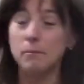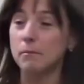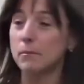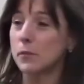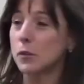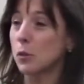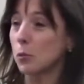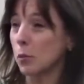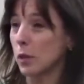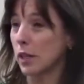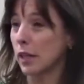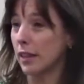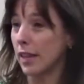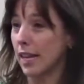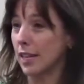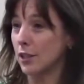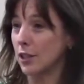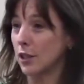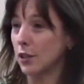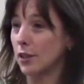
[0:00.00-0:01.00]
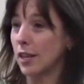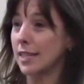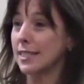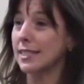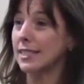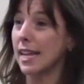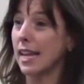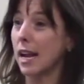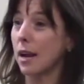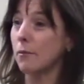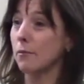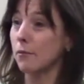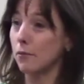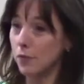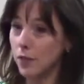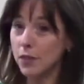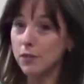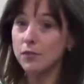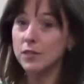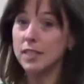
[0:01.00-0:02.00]
So what do? They set up
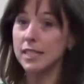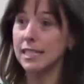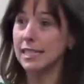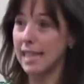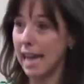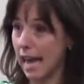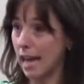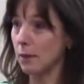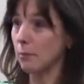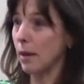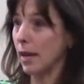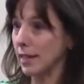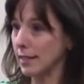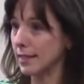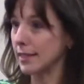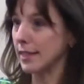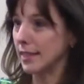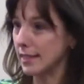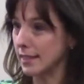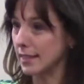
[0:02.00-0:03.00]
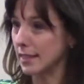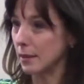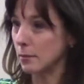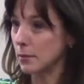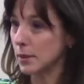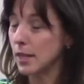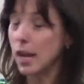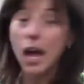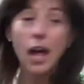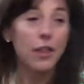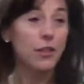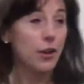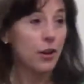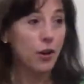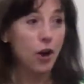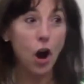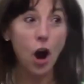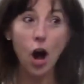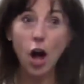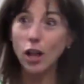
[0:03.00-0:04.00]
50 database systems that
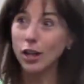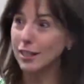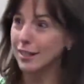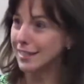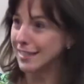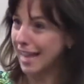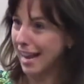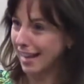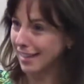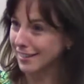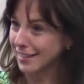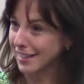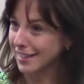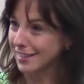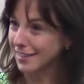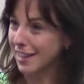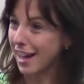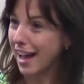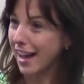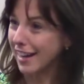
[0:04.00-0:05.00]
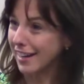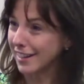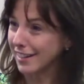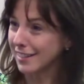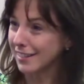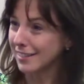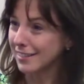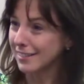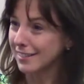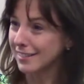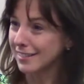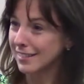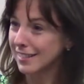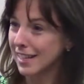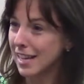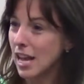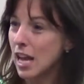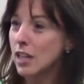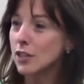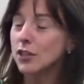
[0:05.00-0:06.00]
are all exactly alike.
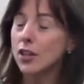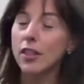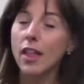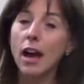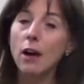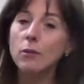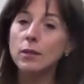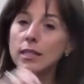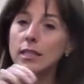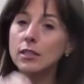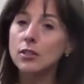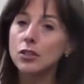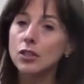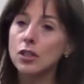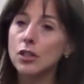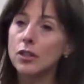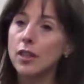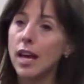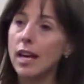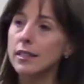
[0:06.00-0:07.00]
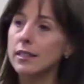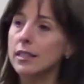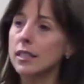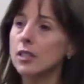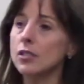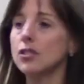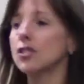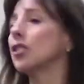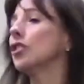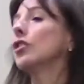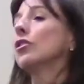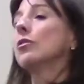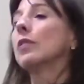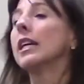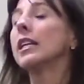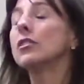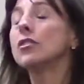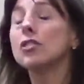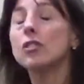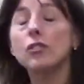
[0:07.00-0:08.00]
So that was in 2002.
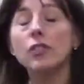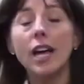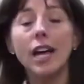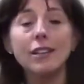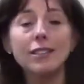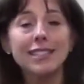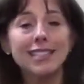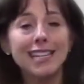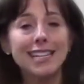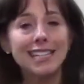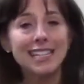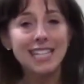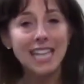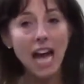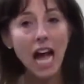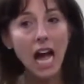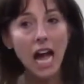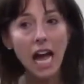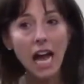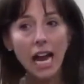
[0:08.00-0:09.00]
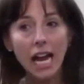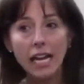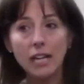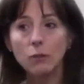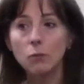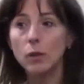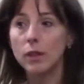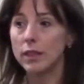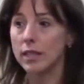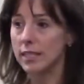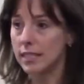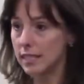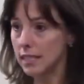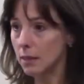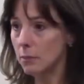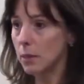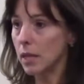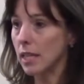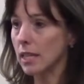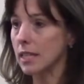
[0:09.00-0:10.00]
In 2009, with the
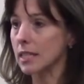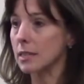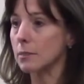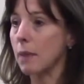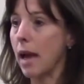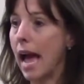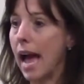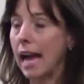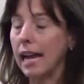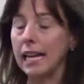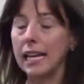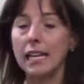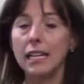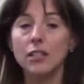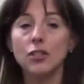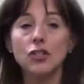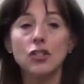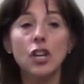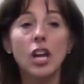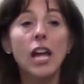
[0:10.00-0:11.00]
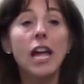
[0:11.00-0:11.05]
stimulus package,